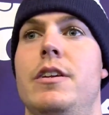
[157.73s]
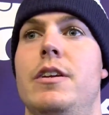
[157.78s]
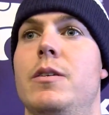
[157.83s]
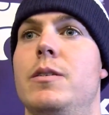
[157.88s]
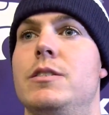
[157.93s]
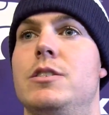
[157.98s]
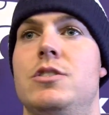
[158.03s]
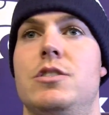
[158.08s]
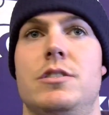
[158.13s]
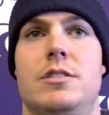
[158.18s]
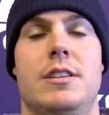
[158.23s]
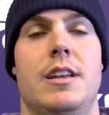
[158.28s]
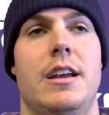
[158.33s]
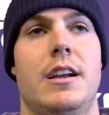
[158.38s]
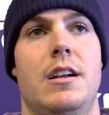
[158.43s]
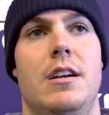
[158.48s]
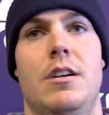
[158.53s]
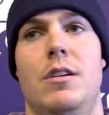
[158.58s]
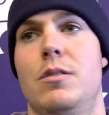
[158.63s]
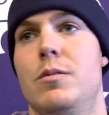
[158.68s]
You know, it's just
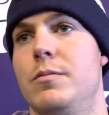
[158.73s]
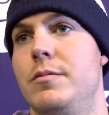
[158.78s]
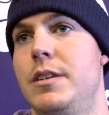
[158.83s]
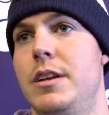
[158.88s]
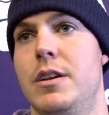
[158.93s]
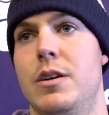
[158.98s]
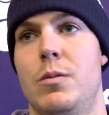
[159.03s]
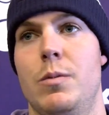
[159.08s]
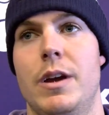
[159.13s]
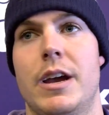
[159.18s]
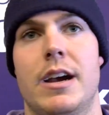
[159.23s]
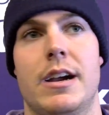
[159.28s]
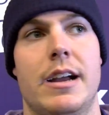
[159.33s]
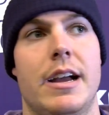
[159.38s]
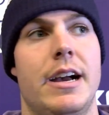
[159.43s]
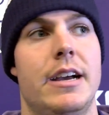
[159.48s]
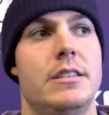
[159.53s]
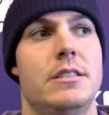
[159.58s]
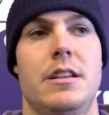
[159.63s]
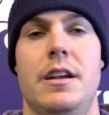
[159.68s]
like, oh, you know, we got
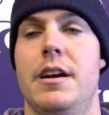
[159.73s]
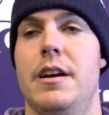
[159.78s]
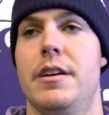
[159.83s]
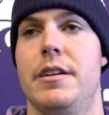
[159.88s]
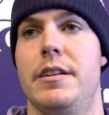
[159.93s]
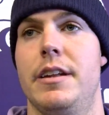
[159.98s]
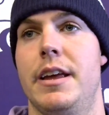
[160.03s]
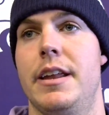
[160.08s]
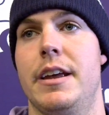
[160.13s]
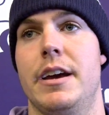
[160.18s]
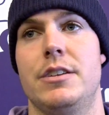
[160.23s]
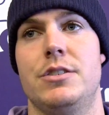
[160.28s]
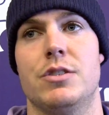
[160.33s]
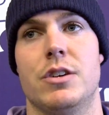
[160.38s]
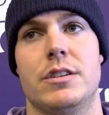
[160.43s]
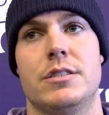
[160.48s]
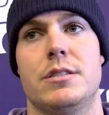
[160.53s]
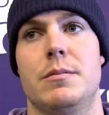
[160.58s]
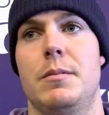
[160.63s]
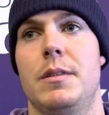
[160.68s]
guys there, and I
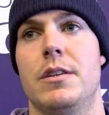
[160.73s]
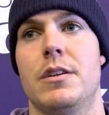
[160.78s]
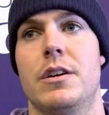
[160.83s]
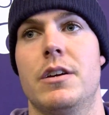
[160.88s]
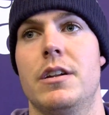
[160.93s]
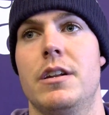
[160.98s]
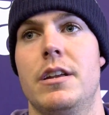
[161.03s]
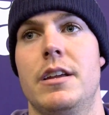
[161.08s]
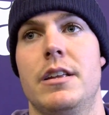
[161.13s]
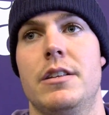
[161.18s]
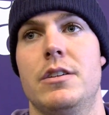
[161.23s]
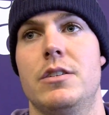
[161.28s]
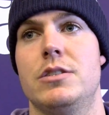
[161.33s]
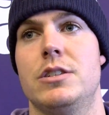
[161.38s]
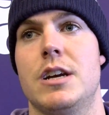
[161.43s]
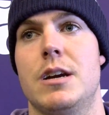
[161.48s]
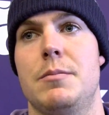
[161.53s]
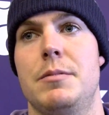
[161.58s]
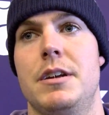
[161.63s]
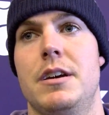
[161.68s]
trust them that they're going to get their
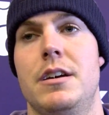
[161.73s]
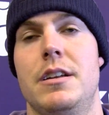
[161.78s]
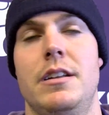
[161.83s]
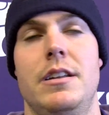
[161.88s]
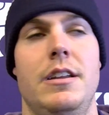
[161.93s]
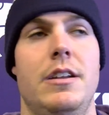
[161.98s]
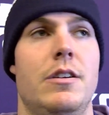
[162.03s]
job done.